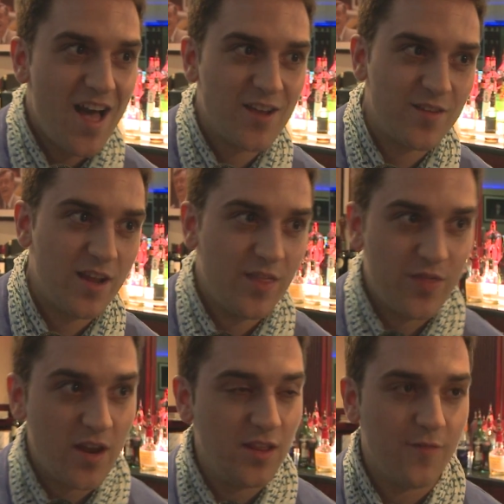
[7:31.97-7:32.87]
I receive
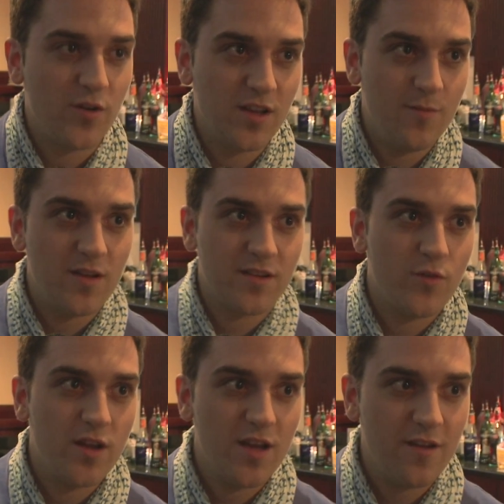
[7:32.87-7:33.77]
30 different emails
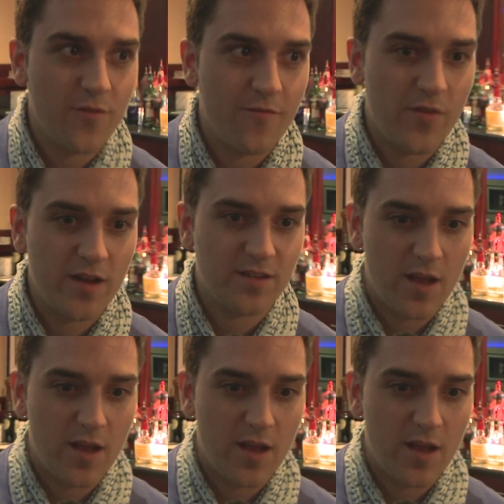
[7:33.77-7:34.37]
every day from fans,